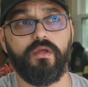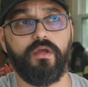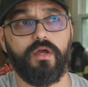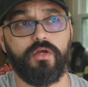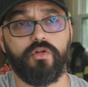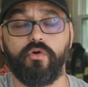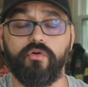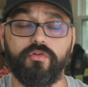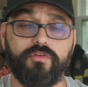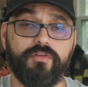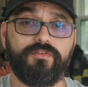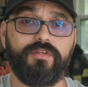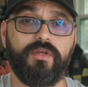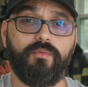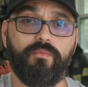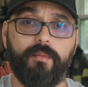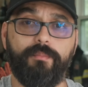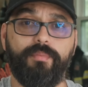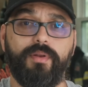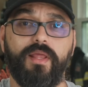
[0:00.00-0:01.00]
in order to see
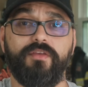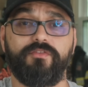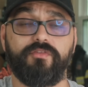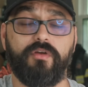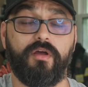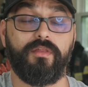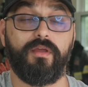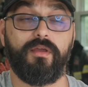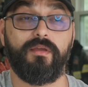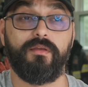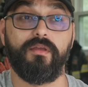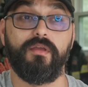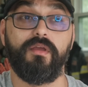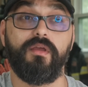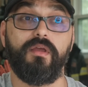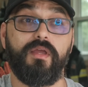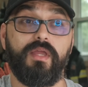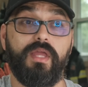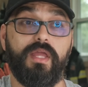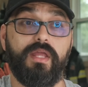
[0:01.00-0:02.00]
what place are they
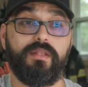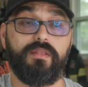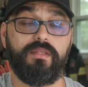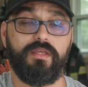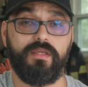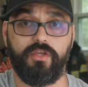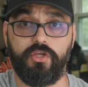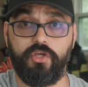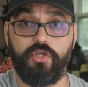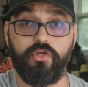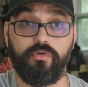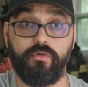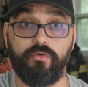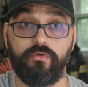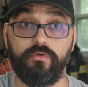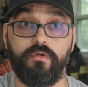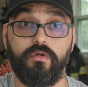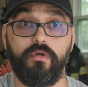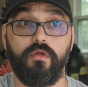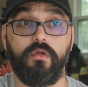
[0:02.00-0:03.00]
in the queue,
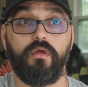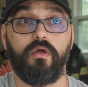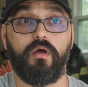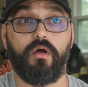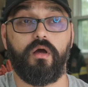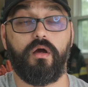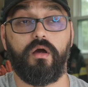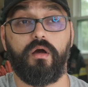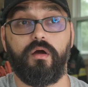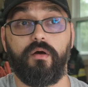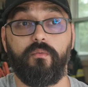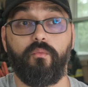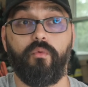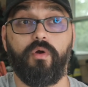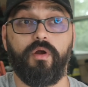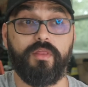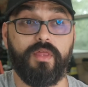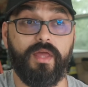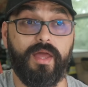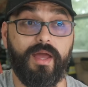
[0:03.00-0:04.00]

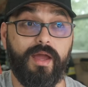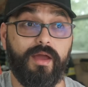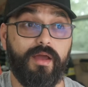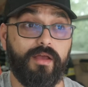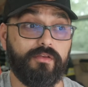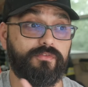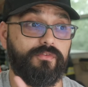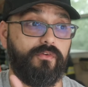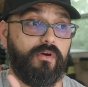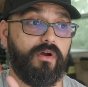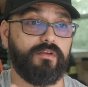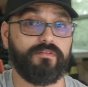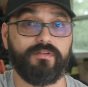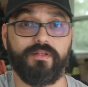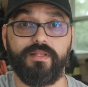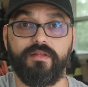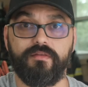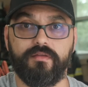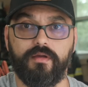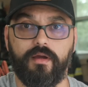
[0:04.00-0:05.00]
where they're at as far as
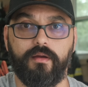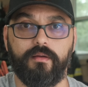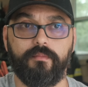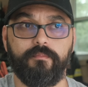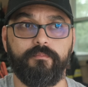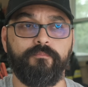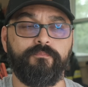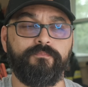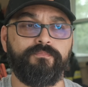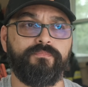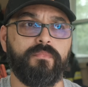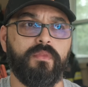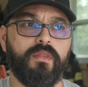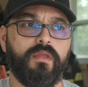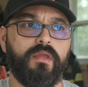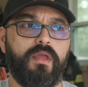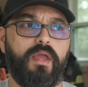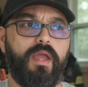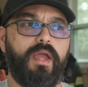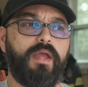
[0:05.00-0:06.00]
lead time.
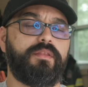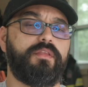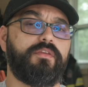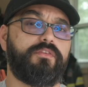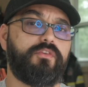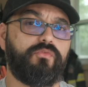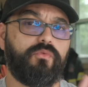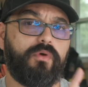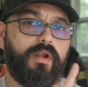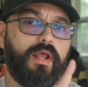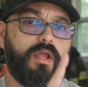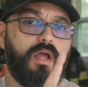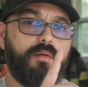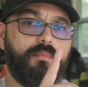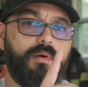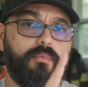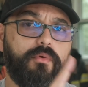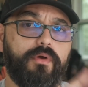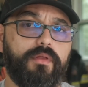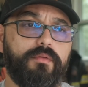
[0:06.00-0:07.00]
And this is what I come
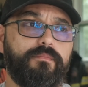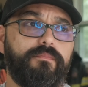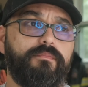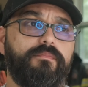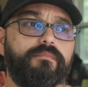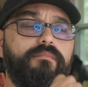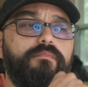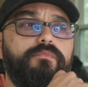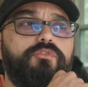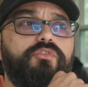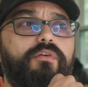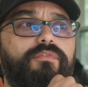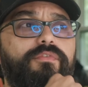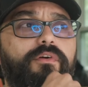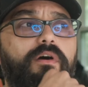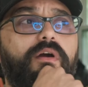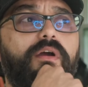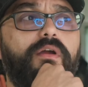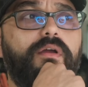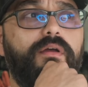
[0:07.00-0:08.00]
up with so
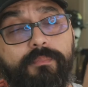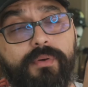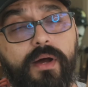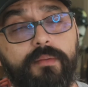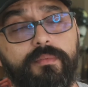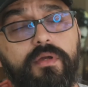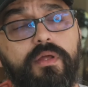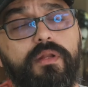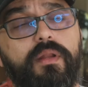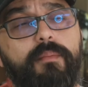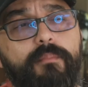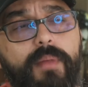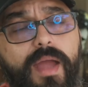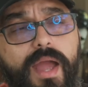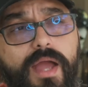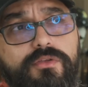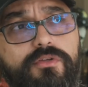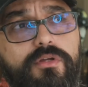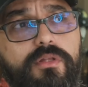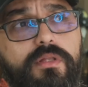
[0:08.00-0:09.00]
far. I'm probably going to
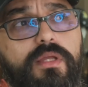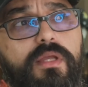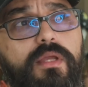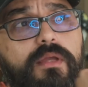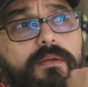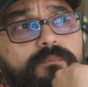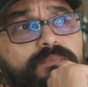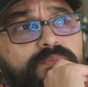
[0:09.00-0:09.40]
manually